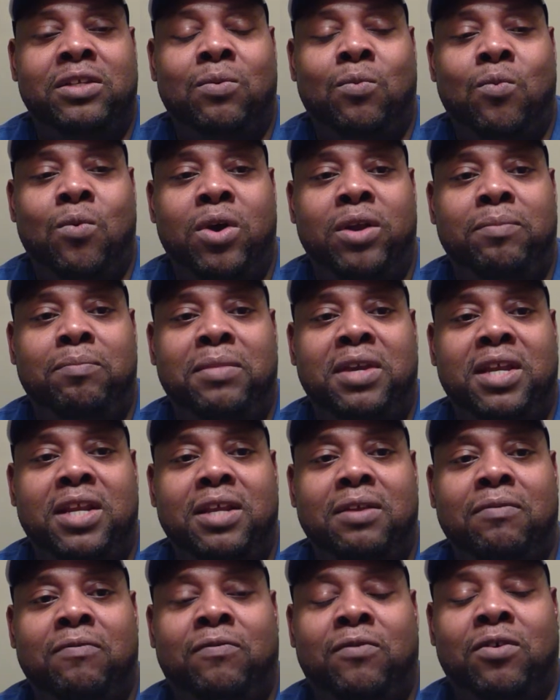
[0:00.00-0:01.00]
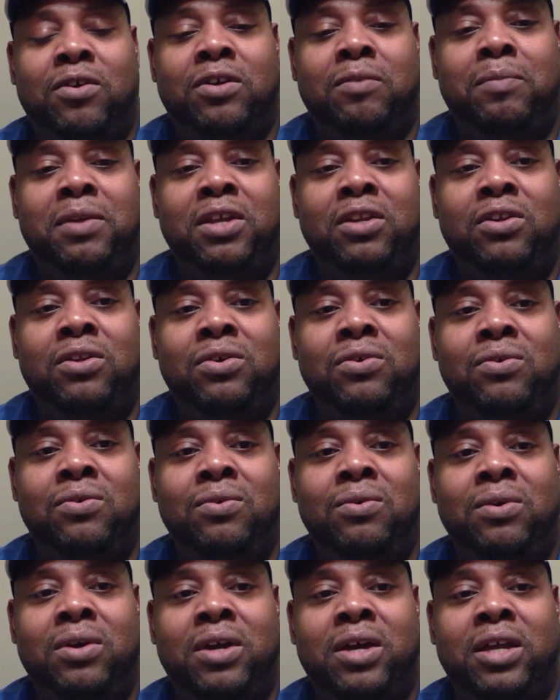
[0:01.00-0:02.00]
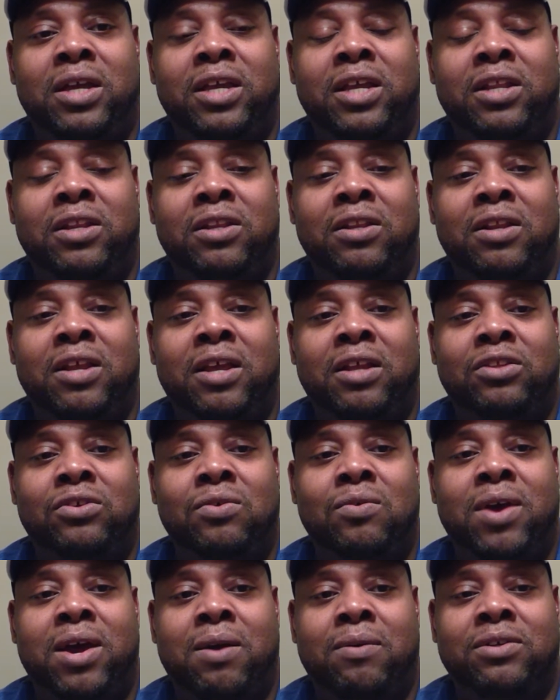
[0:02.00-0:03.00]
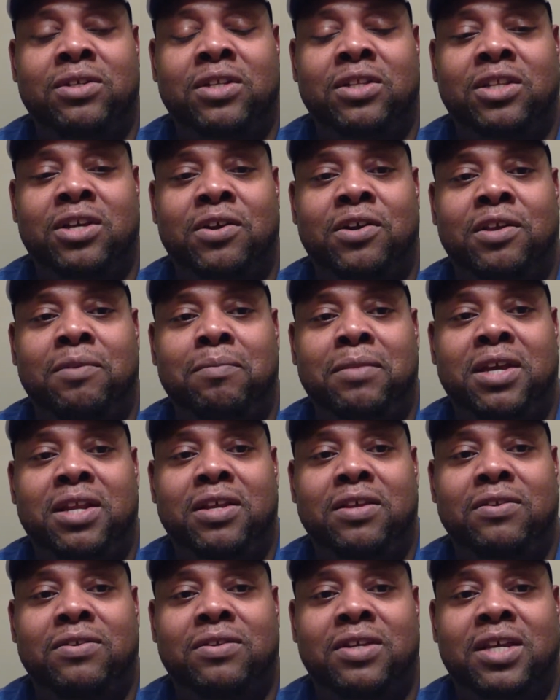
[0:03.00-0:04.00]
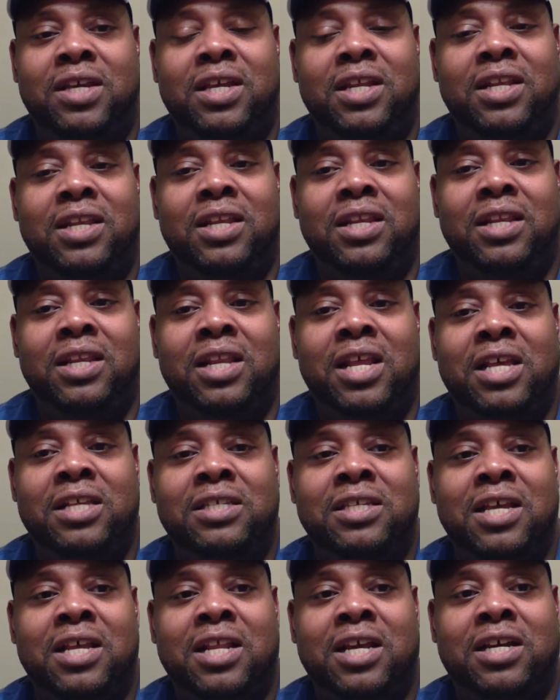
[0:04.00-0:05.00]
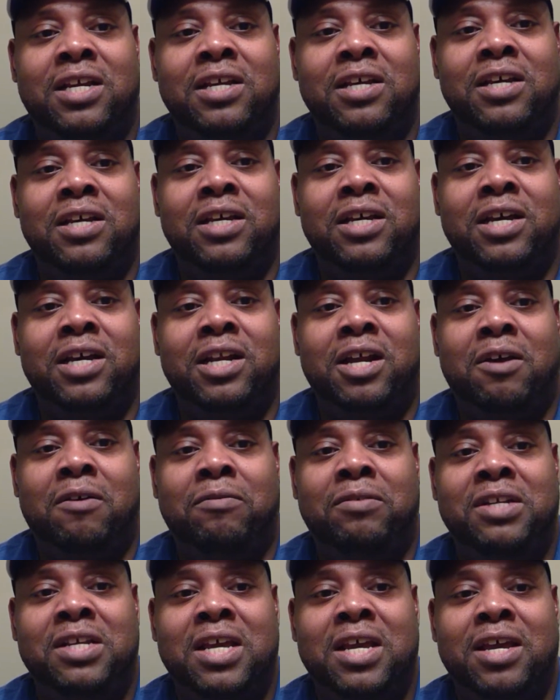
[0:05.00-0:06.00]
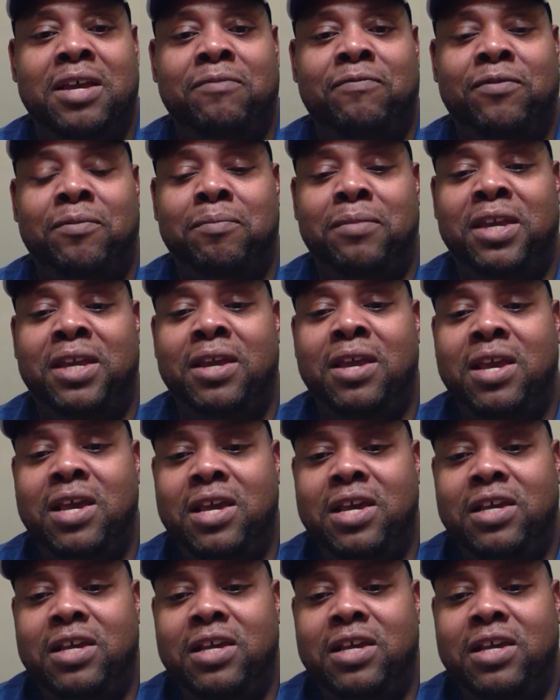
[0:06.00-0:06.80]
than 1 minute for it to be 2 hours and 30 minutes. And that sounds like a good cutoff time for me.